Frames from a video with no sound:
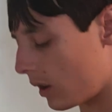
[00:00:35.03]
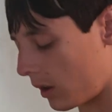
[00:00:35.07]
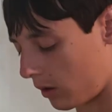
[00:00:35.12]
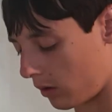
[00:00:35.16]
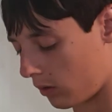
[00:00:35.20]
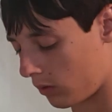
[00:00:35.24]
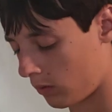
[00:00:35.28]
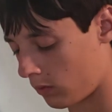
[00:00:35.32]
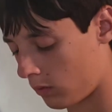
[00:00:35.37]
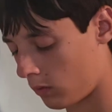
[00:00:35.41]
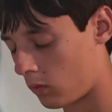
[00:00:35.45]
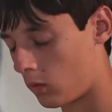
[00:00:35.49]

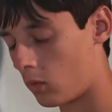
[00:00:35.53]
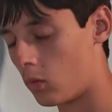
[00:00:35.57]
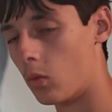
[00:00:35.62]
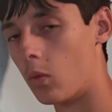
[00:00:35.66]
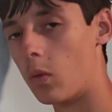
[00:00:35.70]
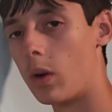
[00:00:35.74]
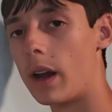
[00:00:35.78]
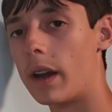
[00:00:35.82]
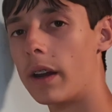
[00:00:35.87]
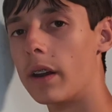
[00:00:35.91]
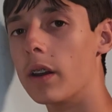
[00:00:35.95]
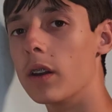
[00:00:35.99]
then
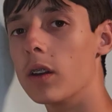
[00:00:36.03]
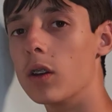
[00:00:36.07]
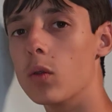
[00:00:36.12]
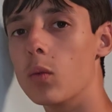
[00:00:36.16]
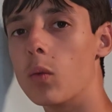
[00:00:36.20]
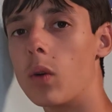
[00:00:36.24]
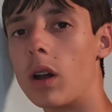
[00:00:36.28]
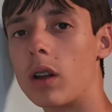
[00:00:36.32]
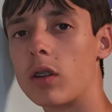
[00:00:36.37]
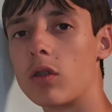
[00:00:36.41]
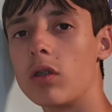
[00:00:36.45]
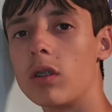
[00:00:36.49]
why are you
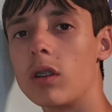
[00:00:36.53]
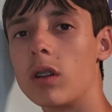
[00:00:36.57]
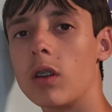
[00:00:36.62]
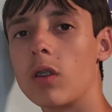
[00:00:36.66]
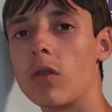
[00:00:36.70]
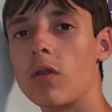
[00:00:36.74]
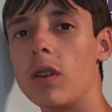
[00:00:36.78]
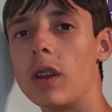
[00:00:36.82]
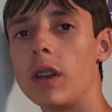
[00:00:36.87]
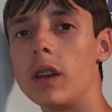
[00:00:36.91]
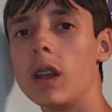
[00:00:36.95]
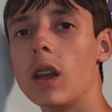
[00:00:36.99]
watching
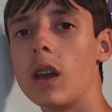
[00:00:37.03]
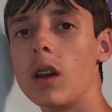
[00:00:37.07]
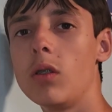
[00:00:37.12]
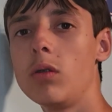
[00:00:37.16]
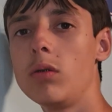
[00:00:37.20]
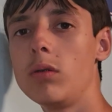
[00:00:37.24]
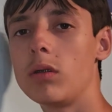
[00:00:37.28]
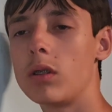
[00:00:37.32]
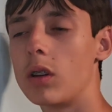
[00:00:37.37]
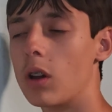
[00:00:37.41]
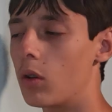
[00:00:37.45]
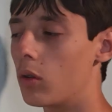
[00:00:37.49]
this
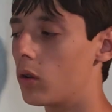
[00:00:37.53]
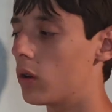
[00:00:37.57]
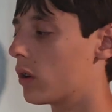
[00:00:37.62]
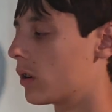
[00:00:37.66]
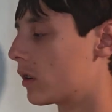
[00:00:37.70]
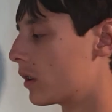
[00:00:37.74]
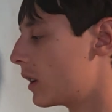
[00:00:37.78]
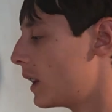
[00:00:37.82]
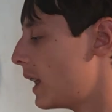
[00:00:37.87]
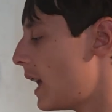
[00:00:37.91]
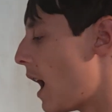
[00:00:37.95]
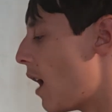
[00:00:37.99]
video? Go
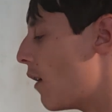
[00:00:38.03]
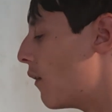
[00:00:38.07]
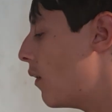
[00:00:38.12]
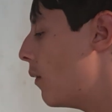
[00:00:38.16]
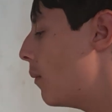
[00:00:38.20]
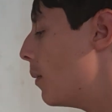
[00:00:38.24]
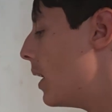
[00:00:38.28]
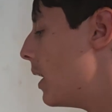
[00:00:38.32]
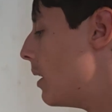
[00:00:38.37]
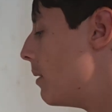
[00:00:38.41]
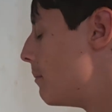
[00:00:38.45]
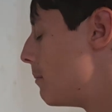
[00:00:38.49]
learn the
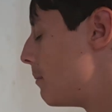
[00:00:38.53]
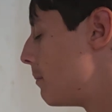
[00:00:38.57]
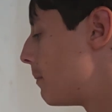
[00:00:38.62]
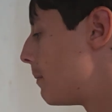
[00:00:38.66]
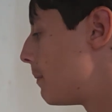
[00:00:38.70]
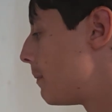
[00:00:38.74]
alphabet.